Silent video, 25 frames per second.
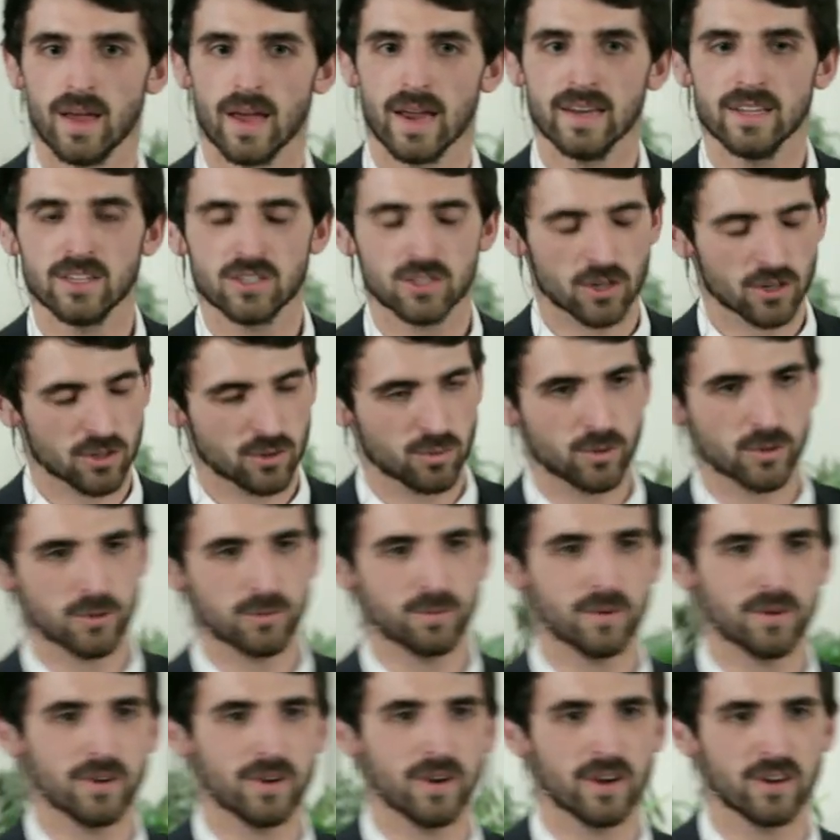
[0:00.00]
And he starts
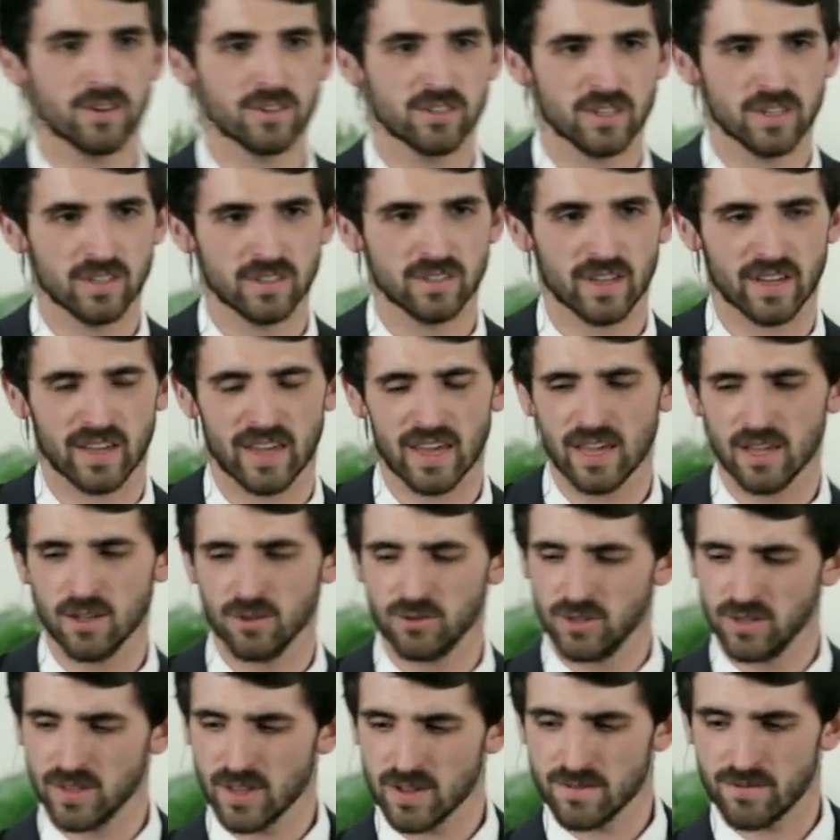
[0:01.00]
whispering in your ears and he's like, hey,
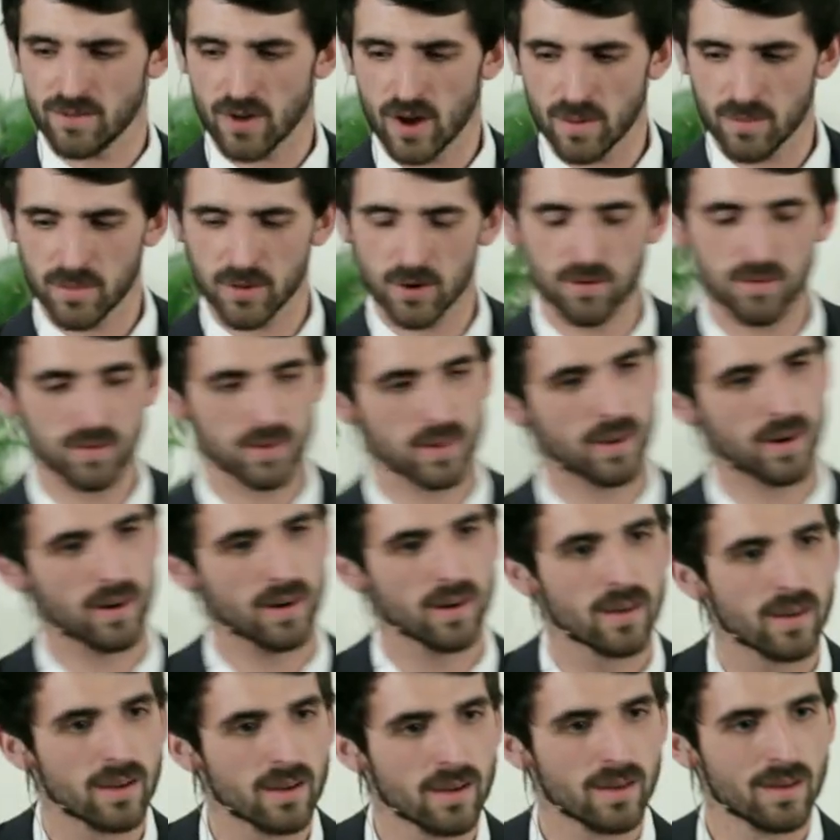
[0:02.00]
you see that vomit over
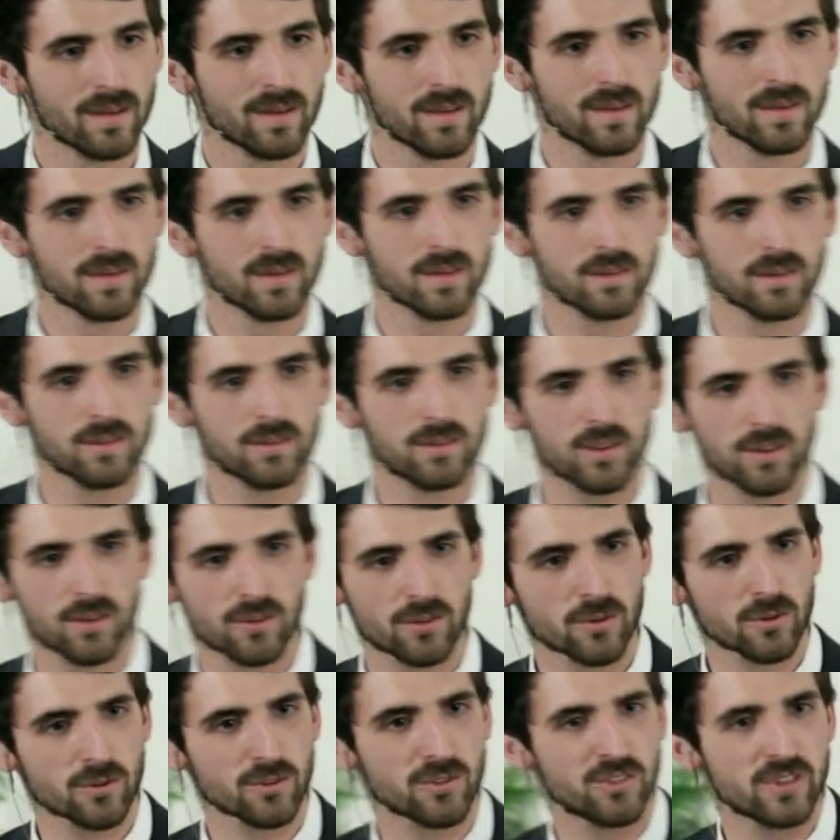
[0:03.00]
there? You see
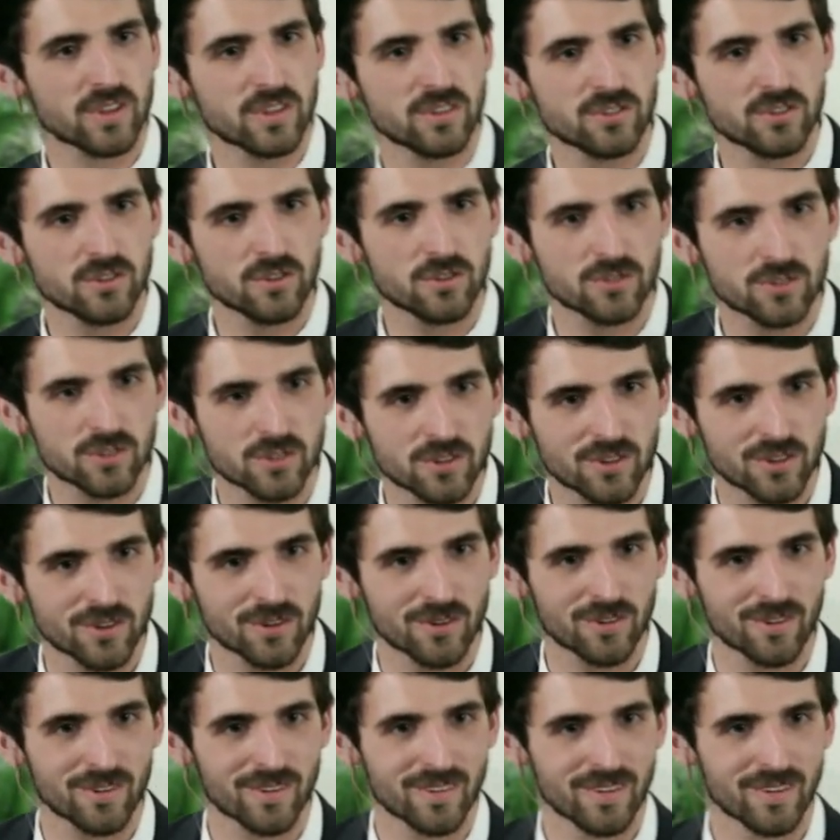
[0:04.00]
those old sins you used to
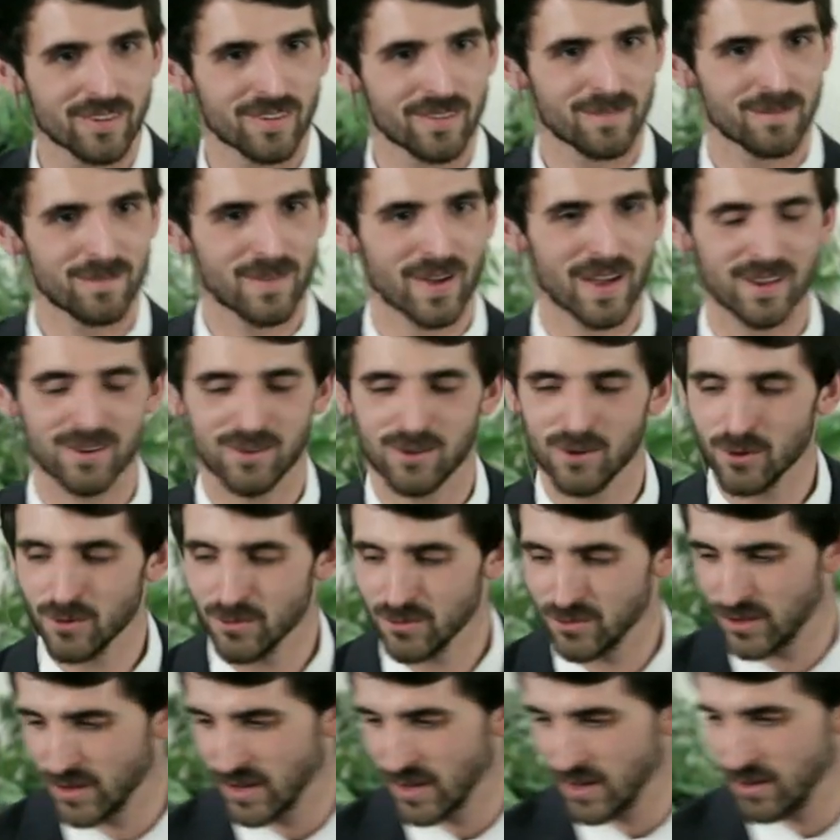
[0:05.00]
do? Man,
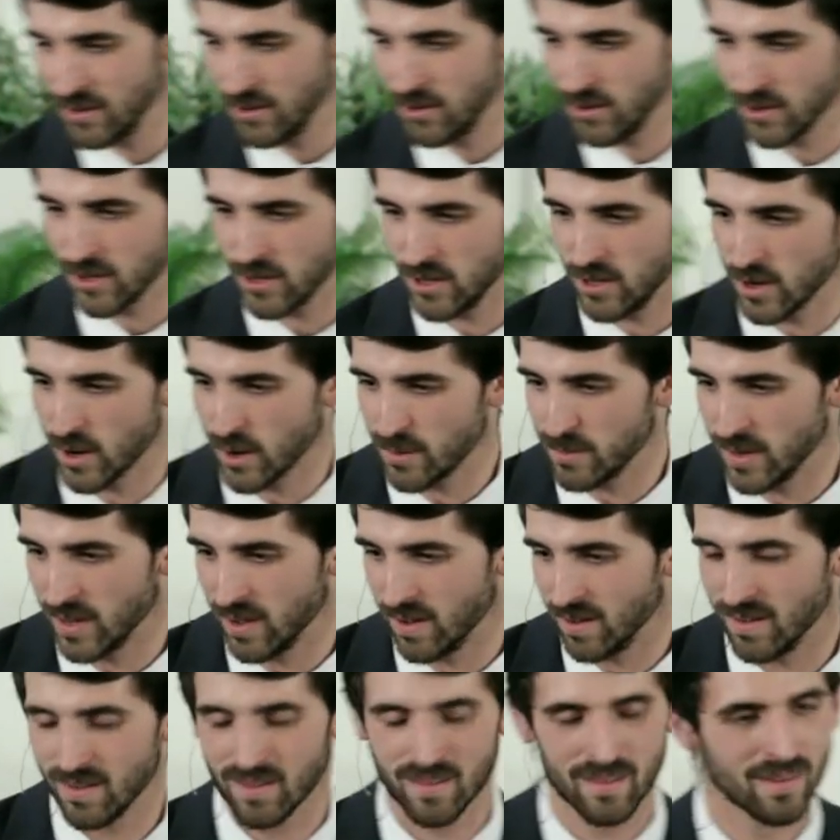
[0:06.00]
don't they look
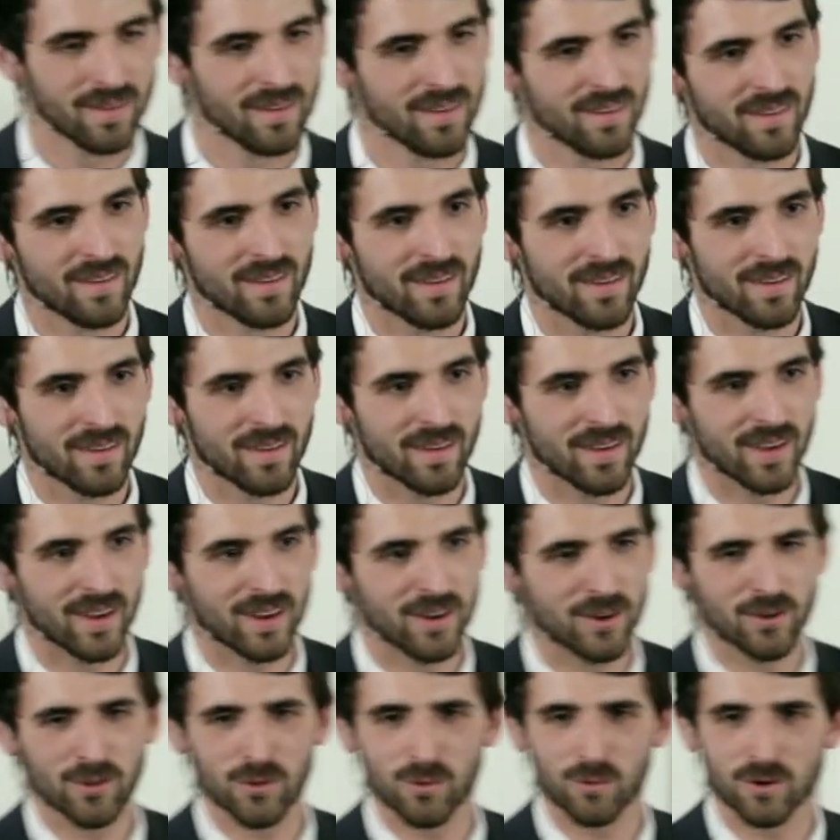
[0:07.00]
yummy?
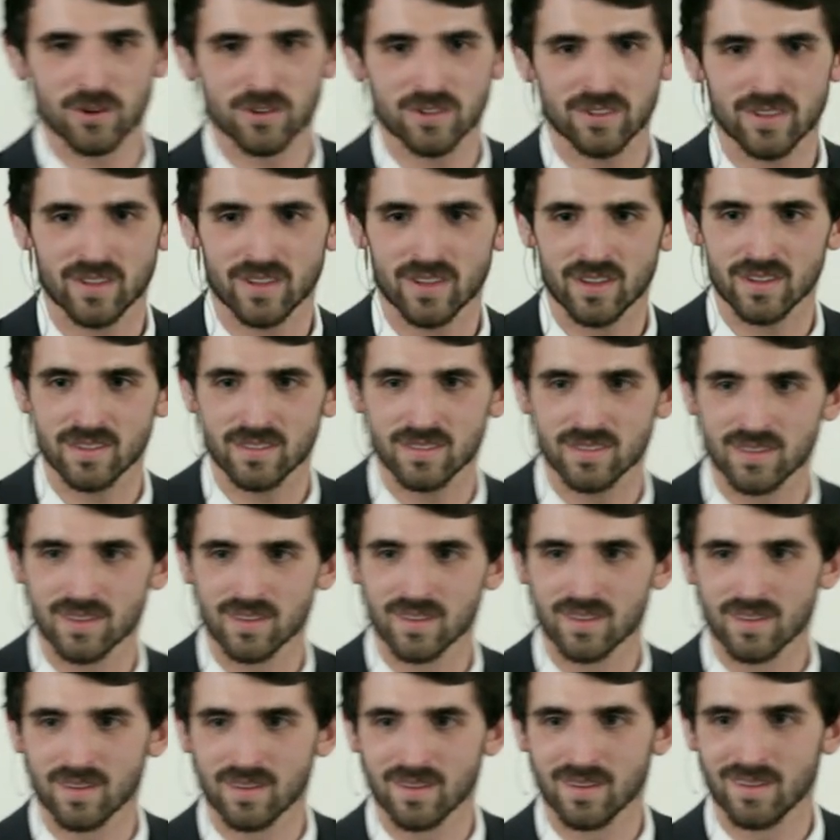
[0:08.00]
And you know the worst thing
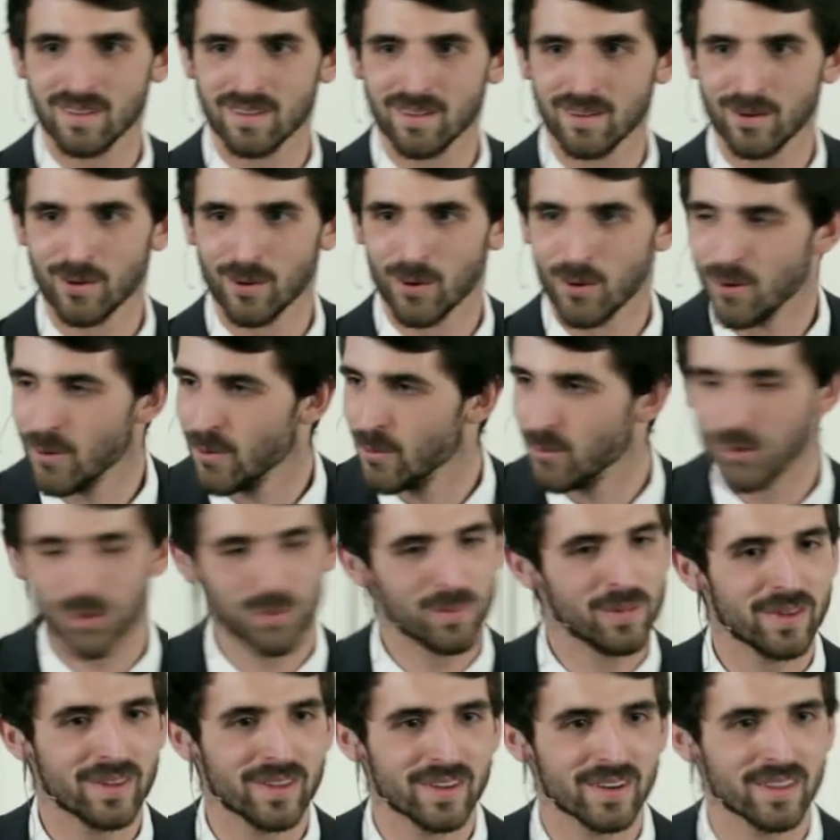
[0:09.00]
is?
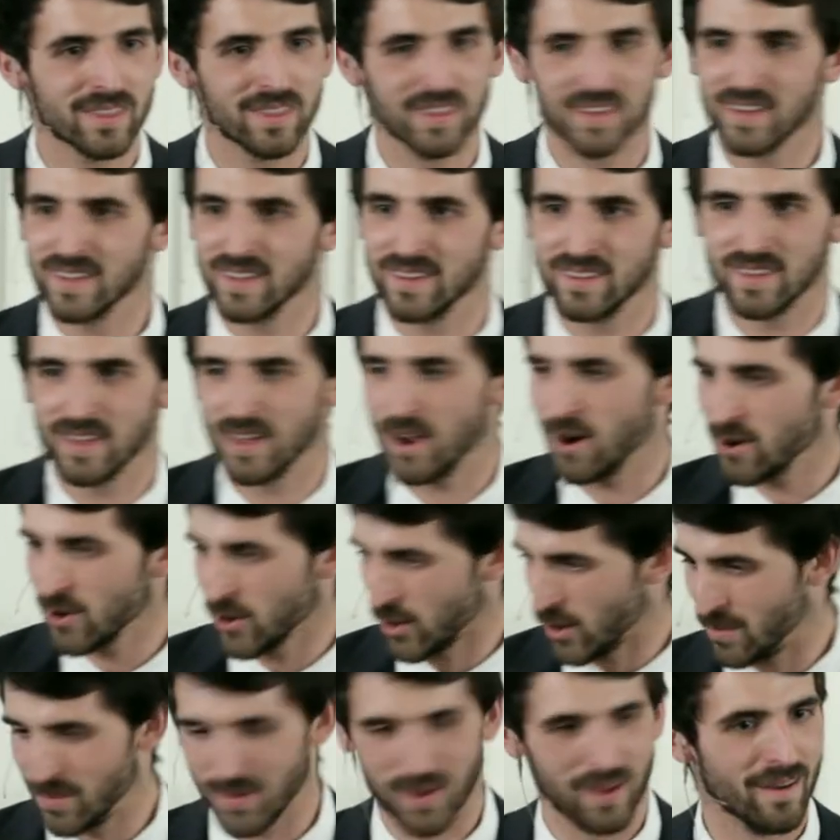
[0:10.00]
We begin to think it, they
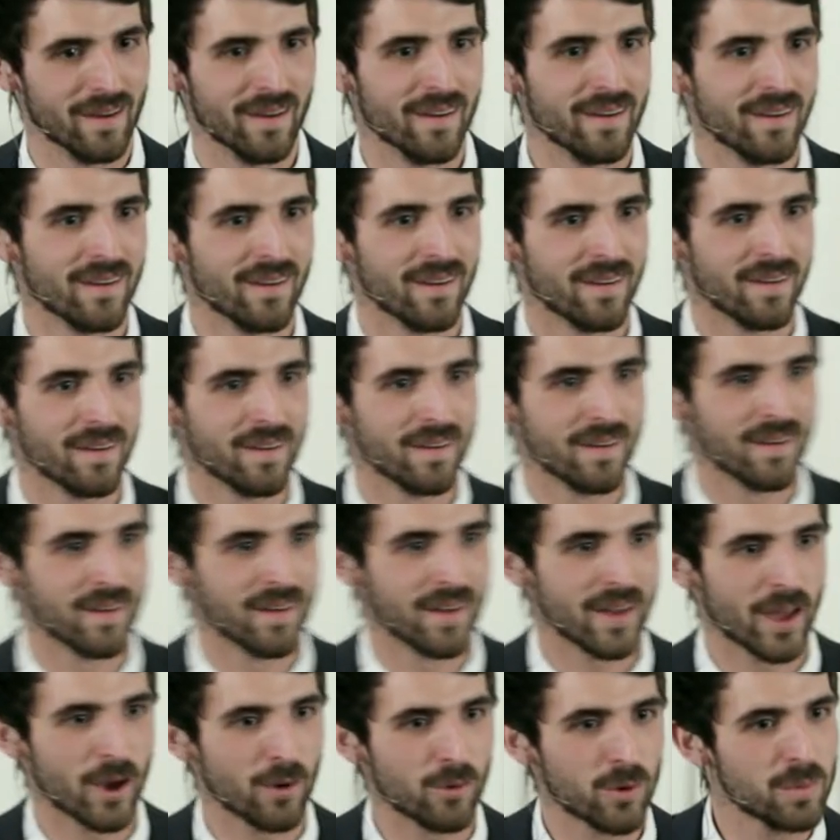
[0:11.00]
are yummy.
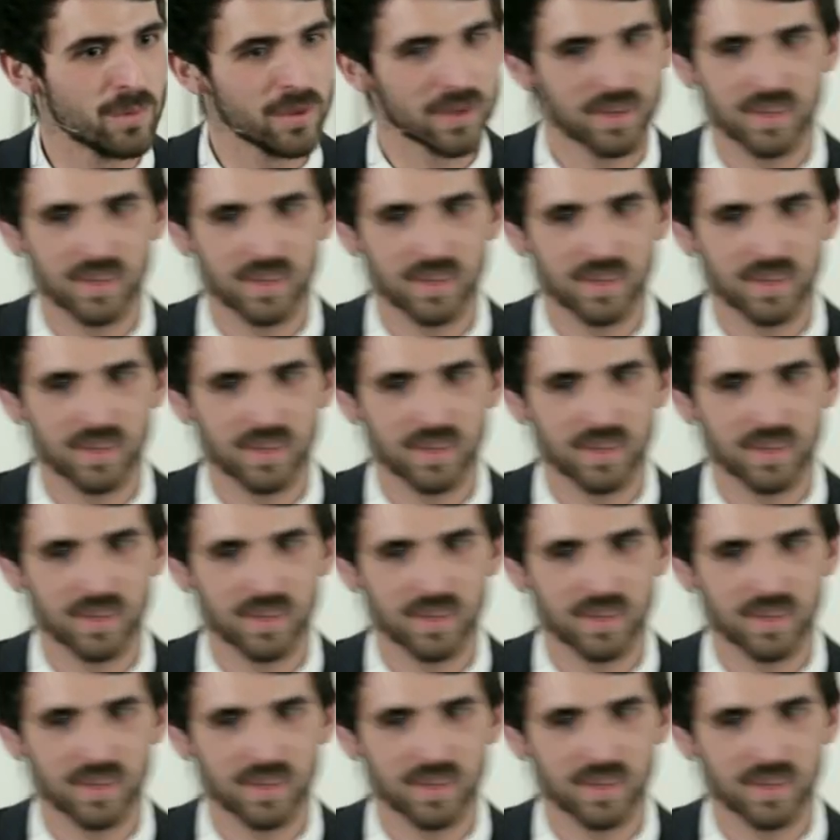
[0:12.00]
And we